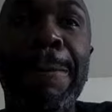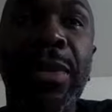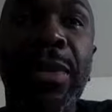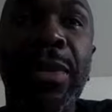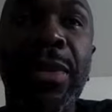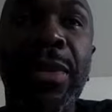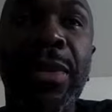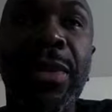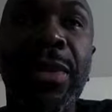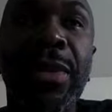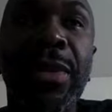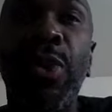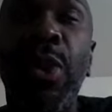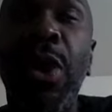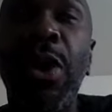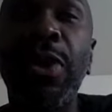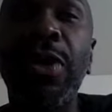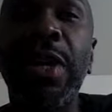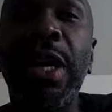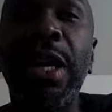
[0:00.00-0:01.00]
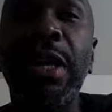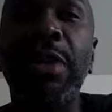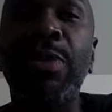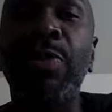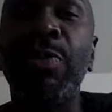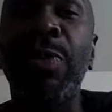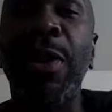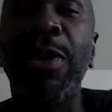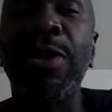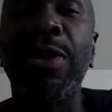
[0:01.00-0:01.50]
you were quoting,
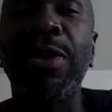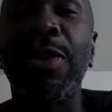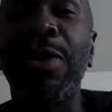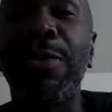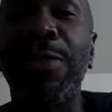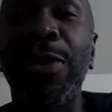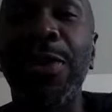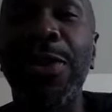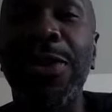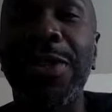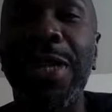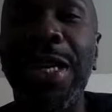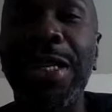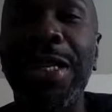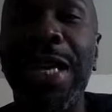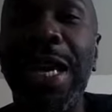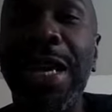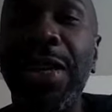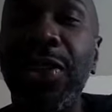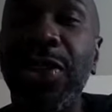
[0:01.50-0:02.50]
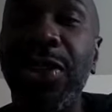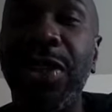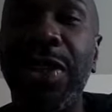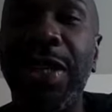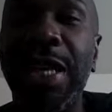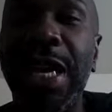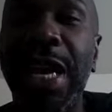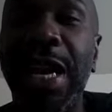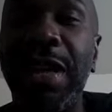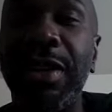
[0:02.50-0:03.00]
but you didn't put a citation
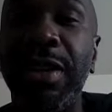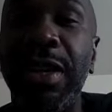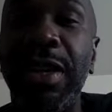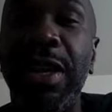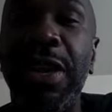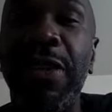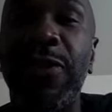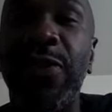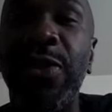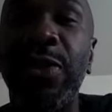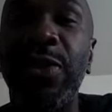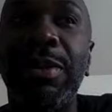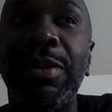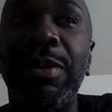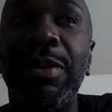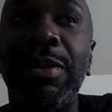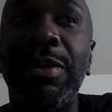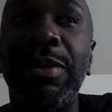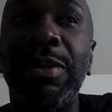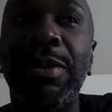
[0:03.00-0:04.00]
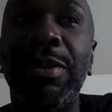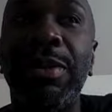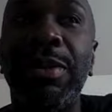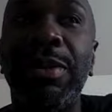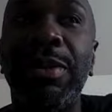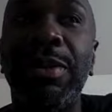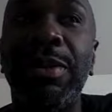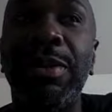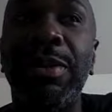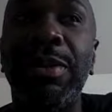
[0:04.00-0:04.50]
down. If you did
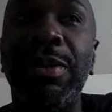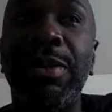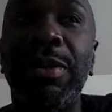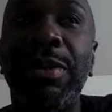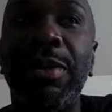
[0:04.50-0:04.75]
write all